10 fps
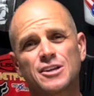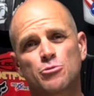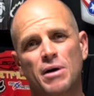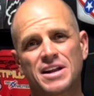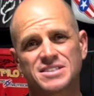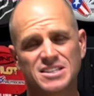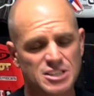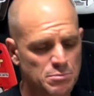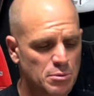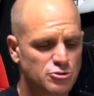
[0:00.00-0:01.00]
your bindings, I see
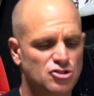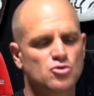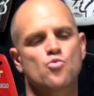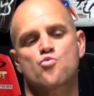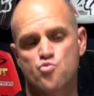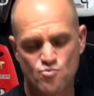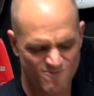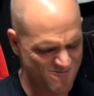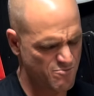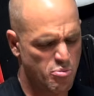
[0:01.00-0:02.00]
people just
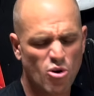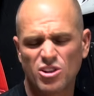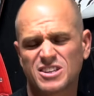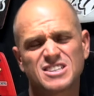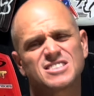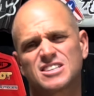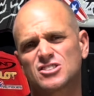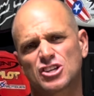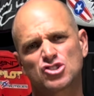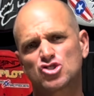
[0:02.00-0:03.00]
pulling these things
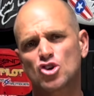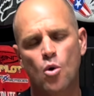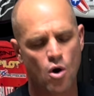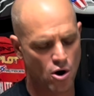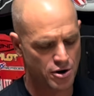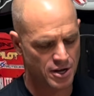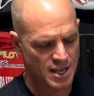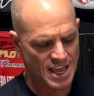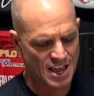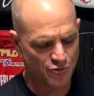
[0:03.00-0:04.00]
so hard.
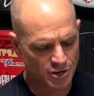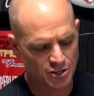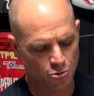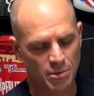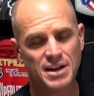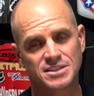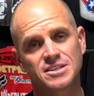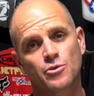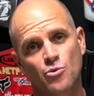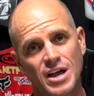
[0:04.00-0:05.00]
If you get your bindings in
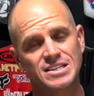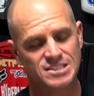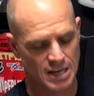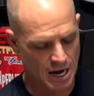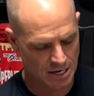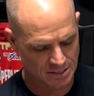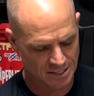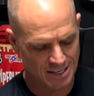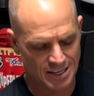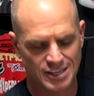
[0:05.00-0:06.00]
the right size,
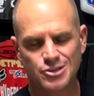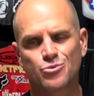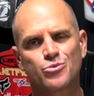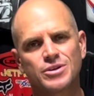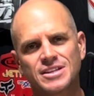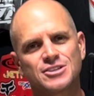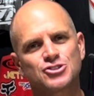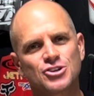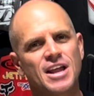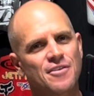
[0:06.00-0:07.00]
you really
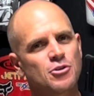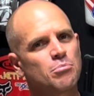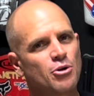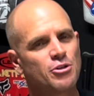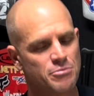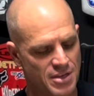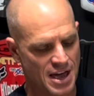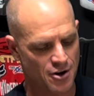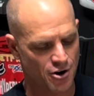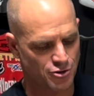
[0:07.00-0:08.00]
shouldn't have to pull them that
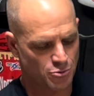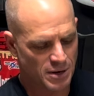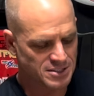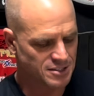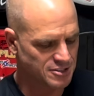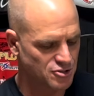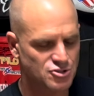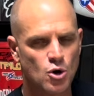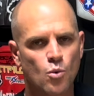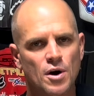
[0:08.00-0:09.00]
hard. You basically just
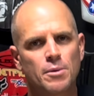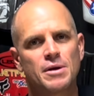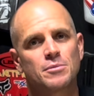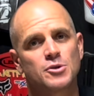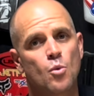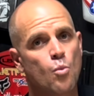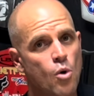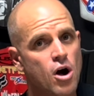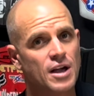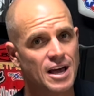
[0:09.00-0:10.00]
don't want to be able to
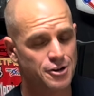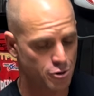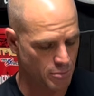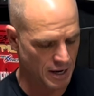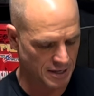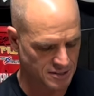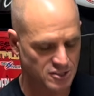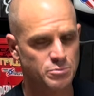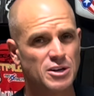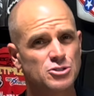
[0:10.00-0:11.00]
walk out of your bindings,
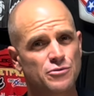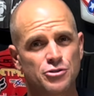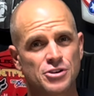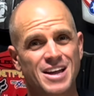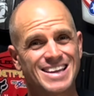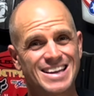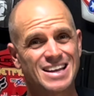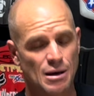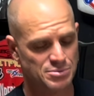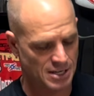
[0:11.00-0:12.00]
especially if you're not getting
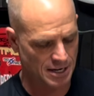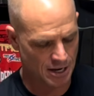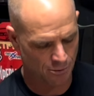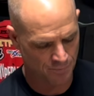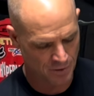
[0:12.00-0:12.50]
upside down.